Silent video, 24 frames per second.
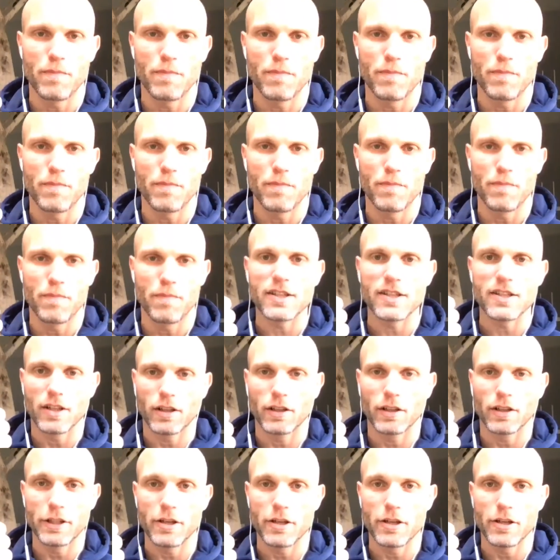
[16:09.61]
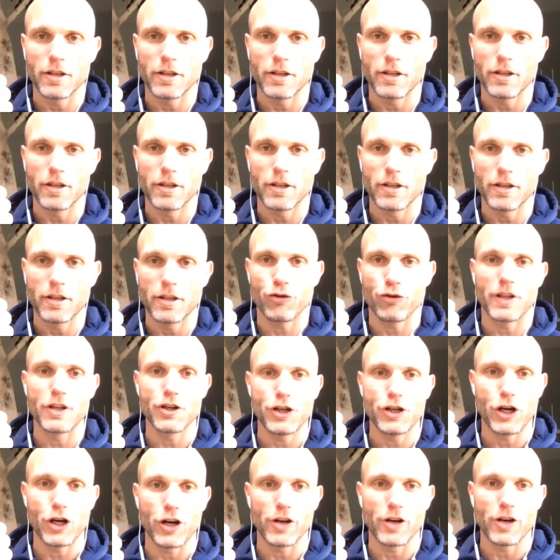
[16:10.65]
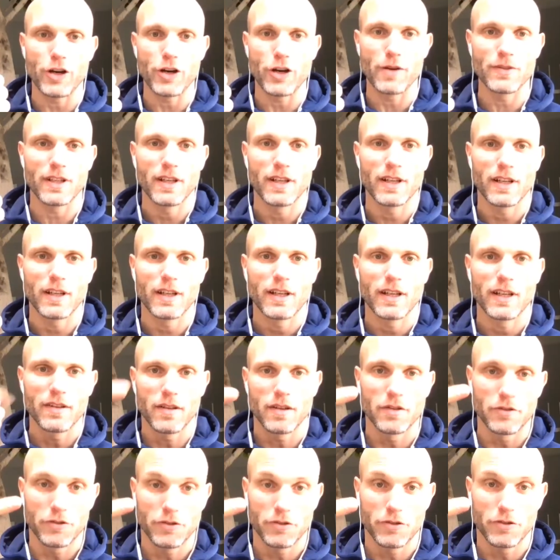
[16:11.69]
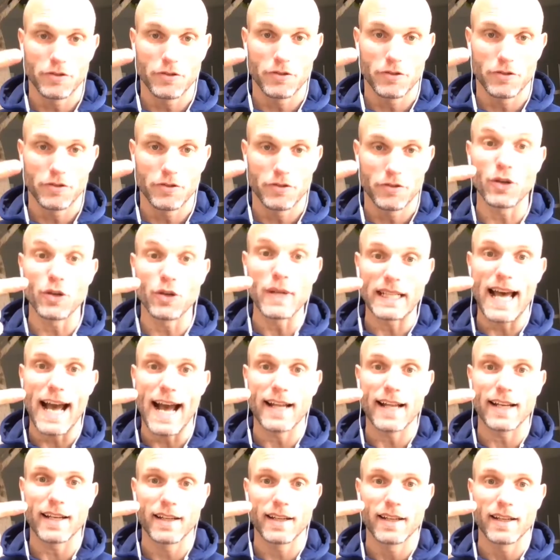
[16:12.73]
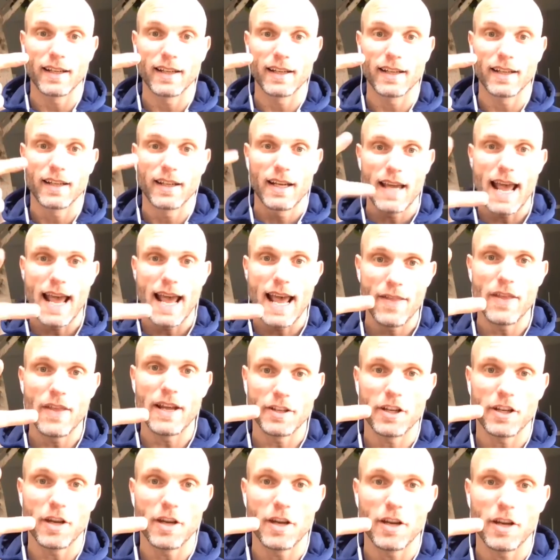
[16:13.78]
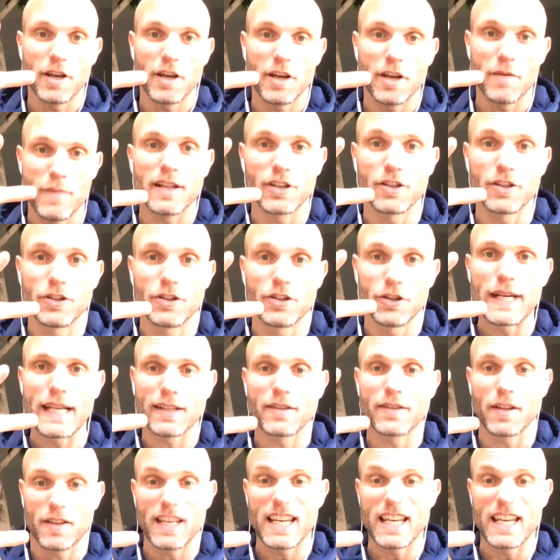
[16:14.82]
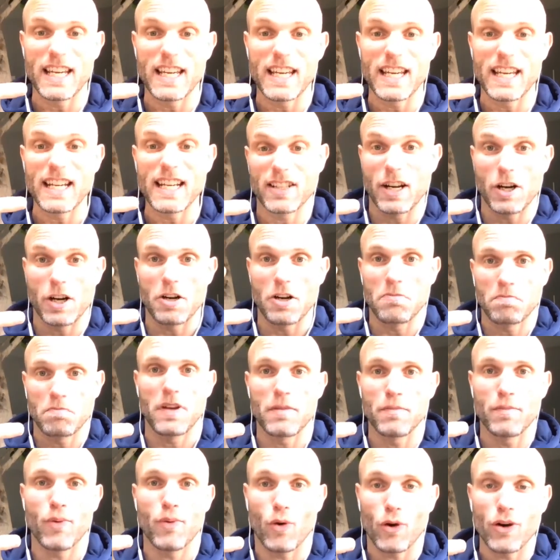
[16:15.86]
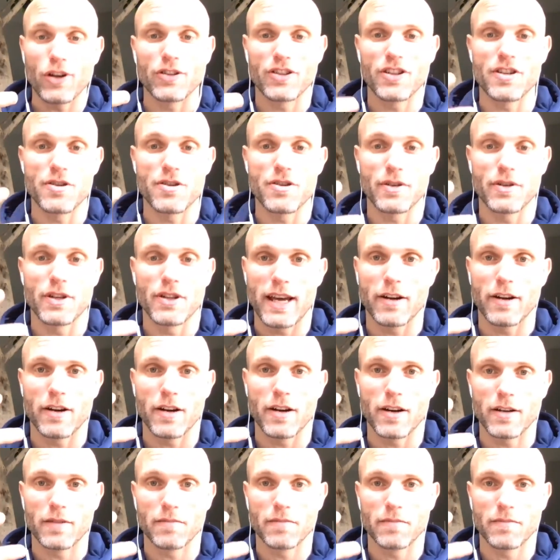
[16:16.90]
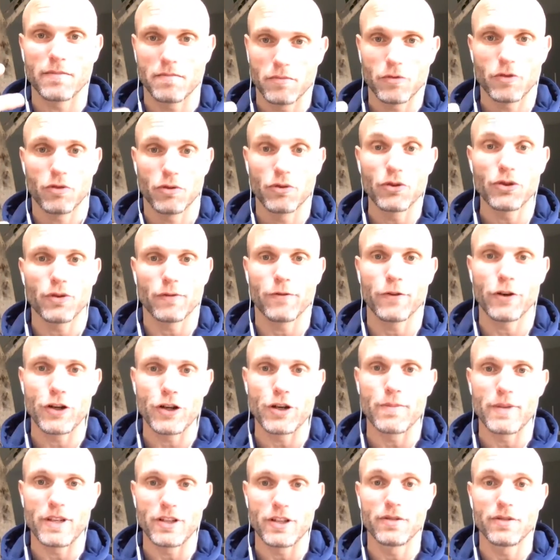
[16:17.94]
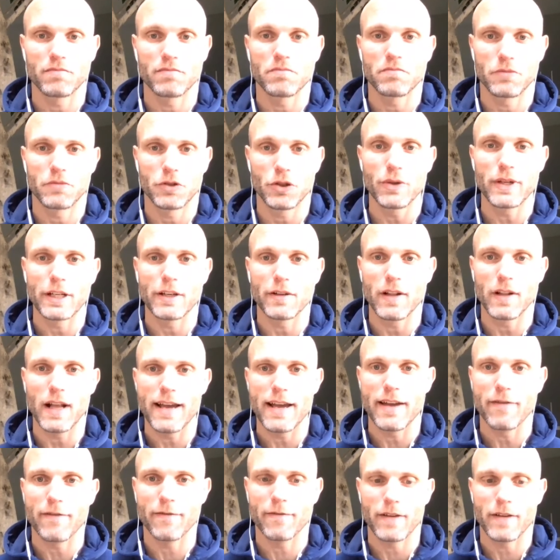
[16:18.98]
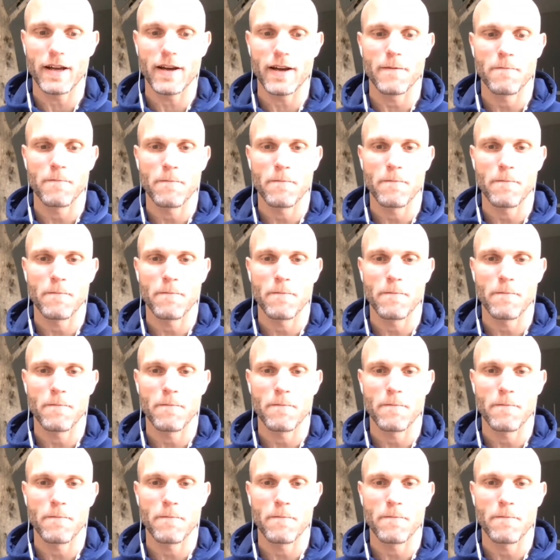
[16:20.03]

Be honest and clear about your truth and your terms. Keep doing that, and then commit to doing the things that are important to you and that are crucial for you to be doing in your life. Yeah.